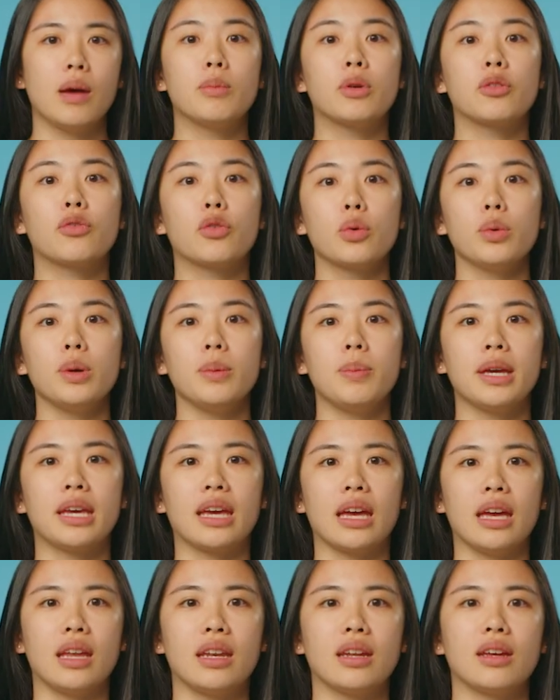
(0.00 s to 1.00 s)
Before we
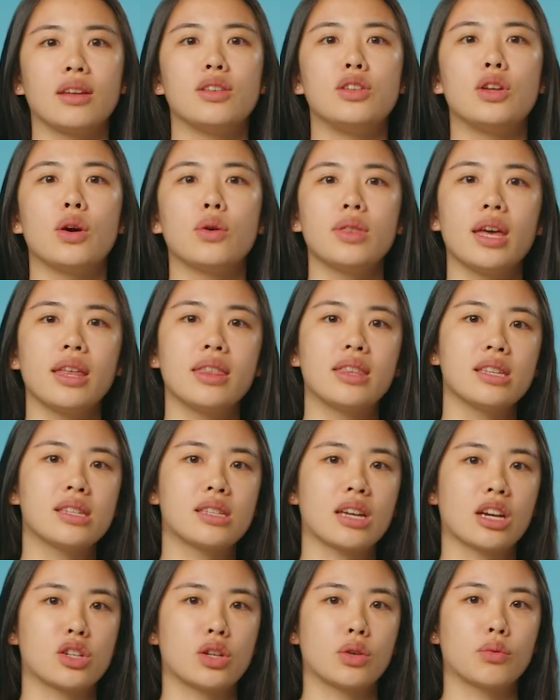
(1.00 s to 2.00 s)
begin, note that this
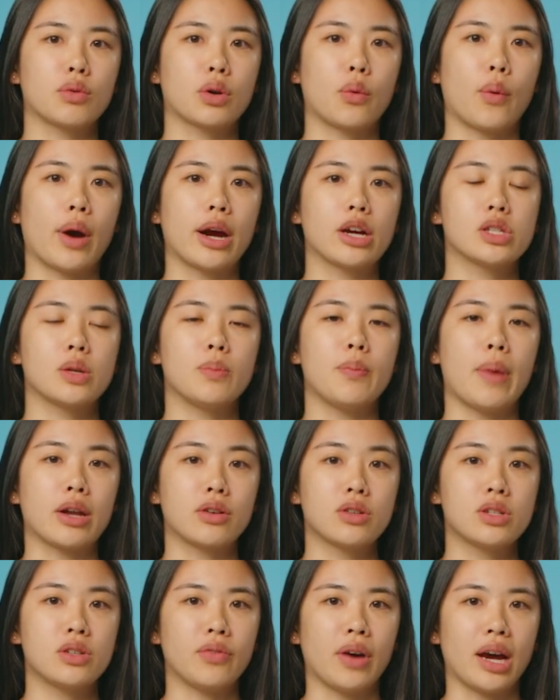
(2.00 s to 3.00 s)
section requires a
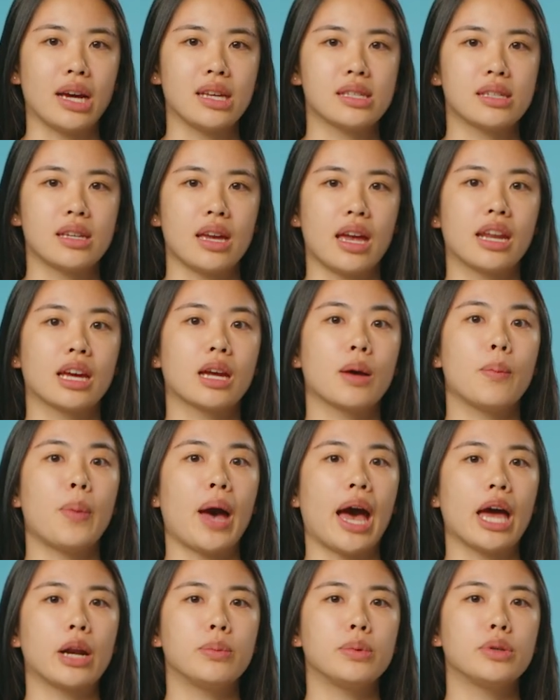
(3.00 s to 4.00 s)
Matter device and a
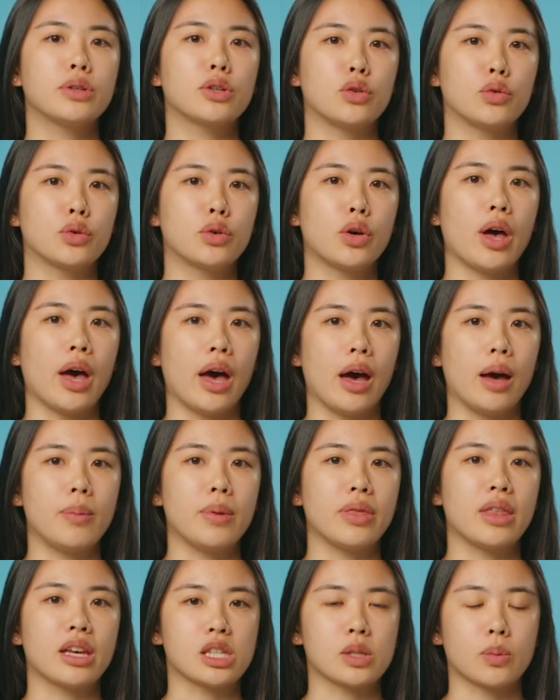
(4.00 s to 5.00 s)
compatible Google
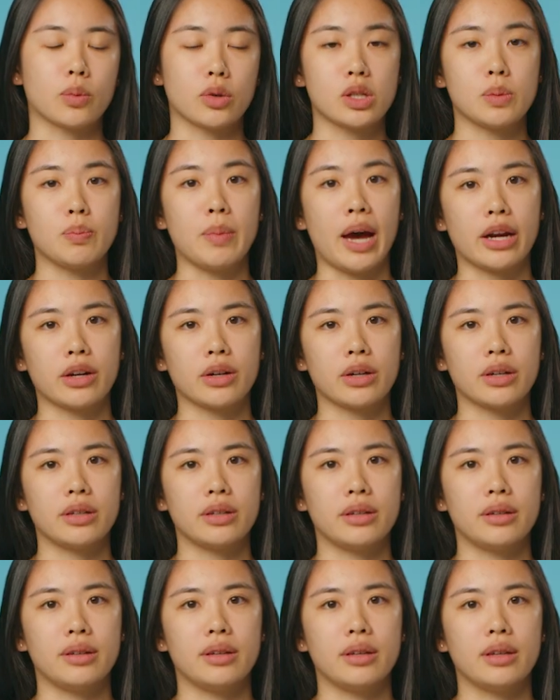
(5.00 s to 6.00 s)
Hub that supports Matter.
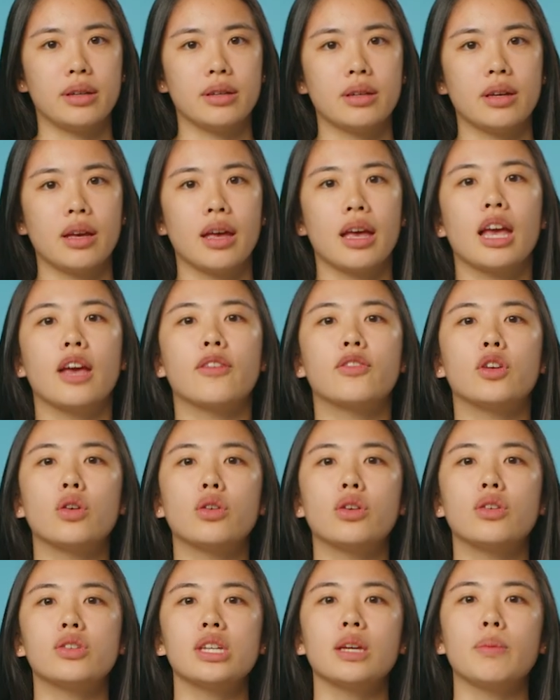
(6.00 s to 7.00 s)
If you're
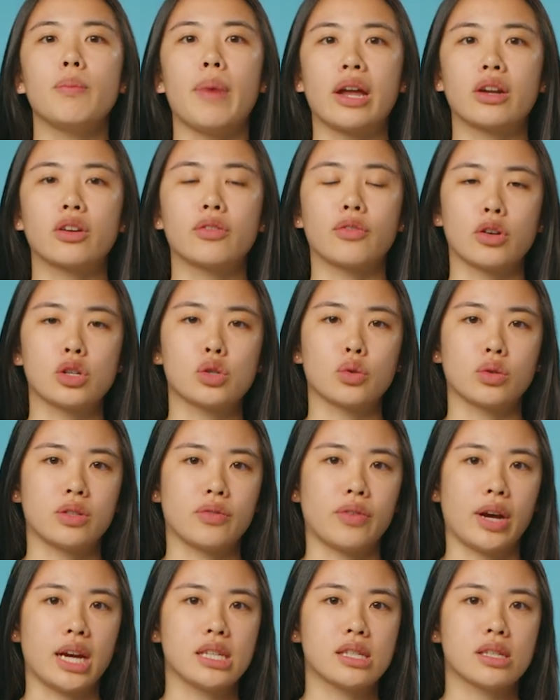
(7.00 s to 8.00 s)
using Matter Virtual
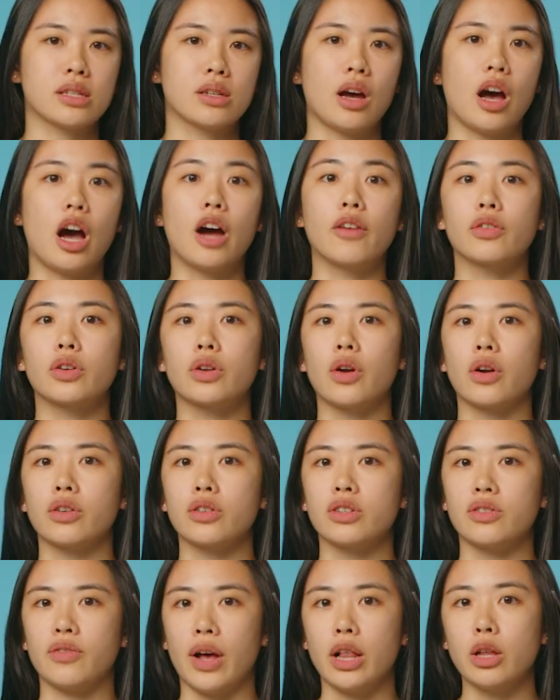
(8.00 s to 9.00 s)
Device, offered on our
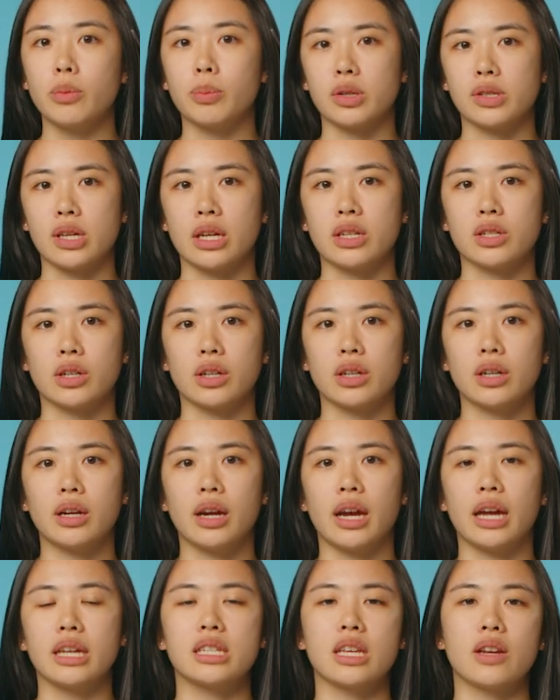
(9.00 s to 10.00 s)
Developer Center,
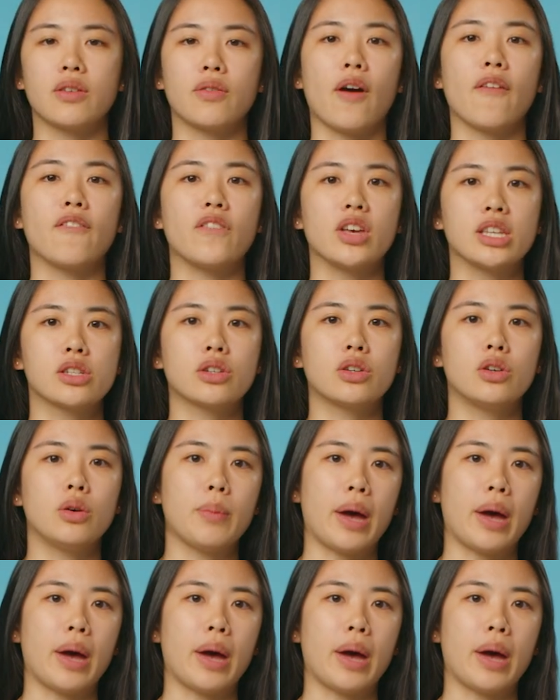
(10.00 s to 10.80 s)
instead of a physical